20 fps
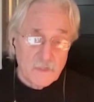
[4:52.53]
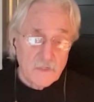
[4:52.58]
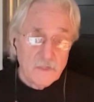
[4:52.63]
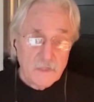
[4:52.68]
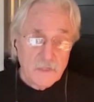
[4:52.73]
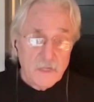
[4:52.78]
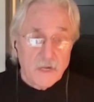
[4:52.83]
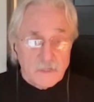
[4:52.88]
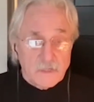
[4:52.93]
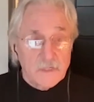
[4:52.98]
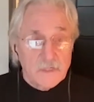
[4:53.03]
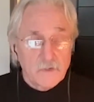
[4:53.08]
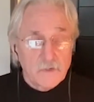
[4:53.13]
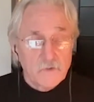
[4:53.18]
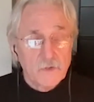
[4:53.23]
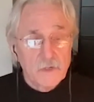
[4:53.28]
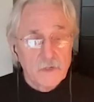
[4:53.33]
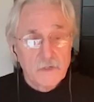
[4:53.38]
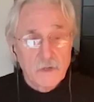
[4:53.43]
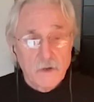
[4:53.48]
young
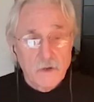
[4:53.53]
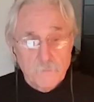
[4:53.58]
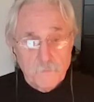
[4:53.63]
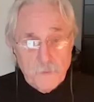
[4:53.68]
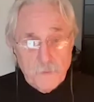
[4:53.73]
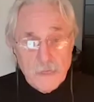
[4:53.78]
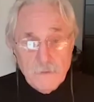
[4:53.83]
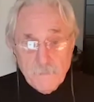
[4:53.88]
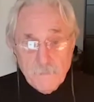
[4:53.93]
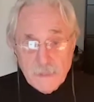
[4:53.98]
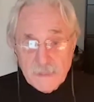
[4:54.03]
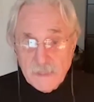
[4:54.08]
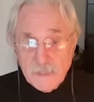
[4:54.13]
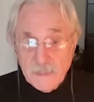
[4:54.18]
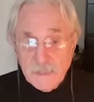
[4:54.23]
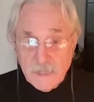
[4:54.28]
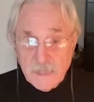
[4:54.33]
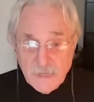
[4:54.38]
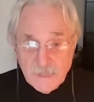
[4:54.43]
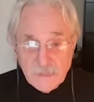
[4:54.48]
children don't pay much
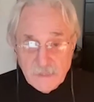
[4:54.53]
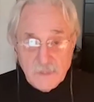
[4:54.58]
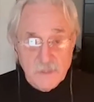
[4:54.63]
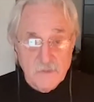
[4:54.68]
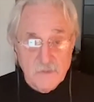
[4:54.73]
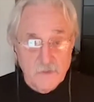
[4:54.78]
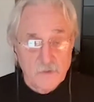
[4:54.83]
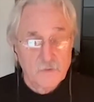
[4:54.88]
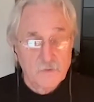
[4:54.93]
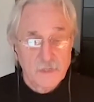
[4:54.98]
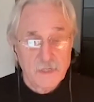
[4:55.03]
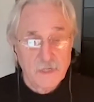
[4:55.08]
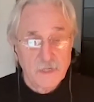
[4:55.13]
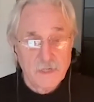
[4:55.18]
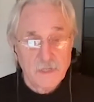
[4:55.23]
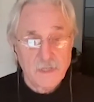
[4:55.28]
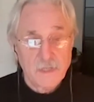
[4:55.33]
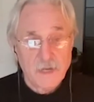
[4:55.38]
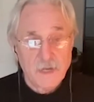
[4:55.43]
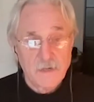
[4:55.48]
attention to it in
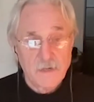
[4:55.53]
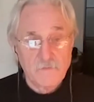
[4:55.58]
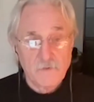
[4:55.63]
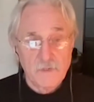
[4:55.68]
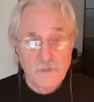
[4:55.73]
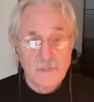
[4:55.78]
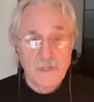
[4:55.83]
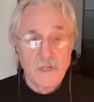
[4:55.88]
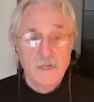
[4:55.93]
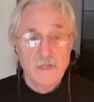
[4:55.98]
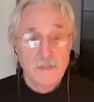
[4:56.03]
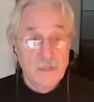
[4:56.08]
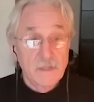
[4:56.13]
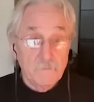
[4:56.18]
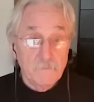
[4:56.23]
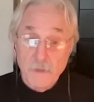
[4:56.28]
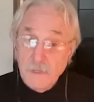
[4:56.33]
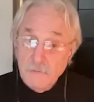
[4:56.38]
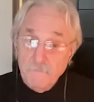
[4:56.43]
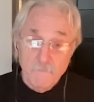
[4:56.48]
a lot of ways.
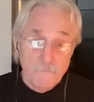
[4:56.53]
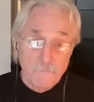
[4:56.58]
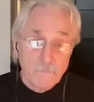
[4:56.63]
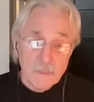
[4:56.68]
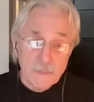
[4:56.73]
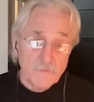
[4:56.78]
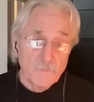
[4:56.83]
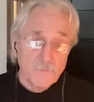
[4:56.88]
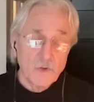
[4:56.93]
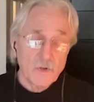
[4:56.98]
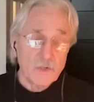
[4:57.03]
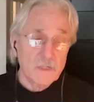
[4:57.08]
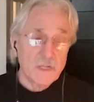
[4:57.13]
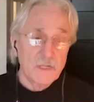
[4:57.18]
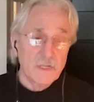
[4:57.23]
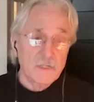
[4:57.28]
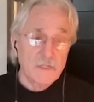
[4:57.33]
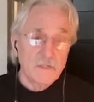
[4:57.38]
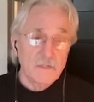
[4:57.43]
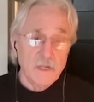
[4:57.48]
They pay much more
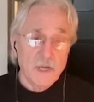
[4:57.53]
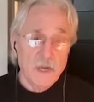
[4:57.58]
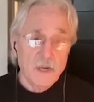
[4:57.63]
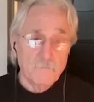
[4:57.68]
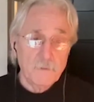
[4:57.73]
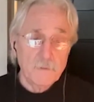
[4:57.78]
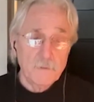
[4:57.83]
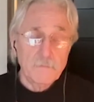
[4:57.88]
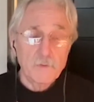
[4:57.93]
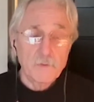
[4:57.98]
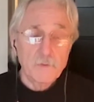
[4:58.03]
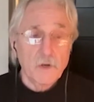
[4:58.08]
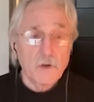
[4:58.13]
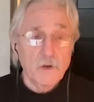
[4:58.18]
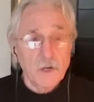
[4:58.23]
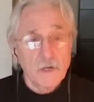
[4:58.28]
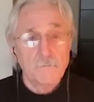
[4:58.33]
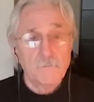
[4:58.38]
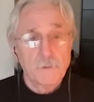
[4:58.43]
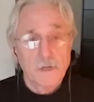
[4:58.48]
attention to how people
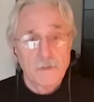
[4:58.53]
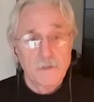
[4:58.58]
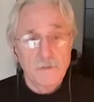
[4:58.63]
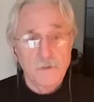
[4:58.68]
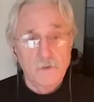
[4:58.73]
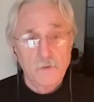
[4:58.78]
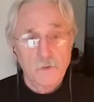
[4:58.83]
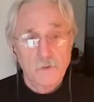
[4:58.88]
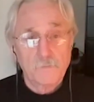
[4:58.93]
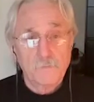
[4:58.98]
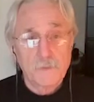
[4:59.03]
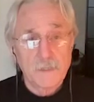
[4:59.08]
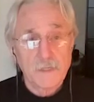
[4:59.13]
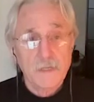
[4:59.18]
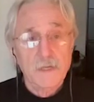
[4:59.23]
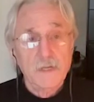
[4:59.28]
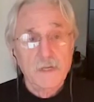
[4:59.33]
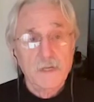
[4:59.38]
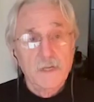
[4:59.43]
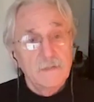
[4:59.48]
talk about groups
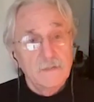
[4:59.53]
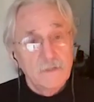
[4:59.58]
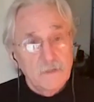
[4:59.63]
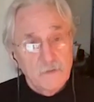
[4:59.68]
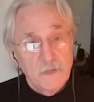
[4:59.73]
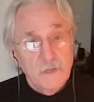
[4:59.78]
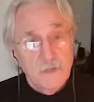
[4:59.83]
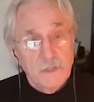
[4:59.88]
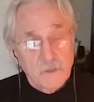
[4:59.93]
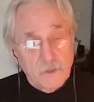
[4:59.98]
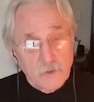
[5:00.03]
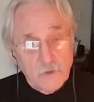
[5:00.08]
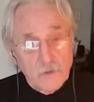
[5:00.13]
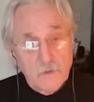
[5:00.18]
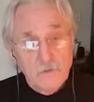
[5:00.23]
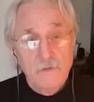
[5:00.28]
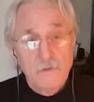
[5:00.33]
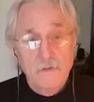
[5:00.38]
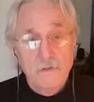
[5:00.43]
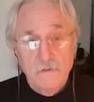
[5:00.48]
And so they
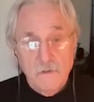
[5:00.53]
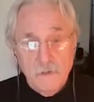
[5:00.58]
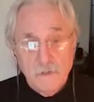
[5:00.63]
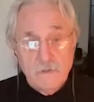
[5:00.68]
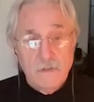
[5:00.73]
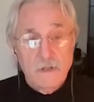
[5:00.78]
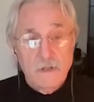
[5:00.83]
learn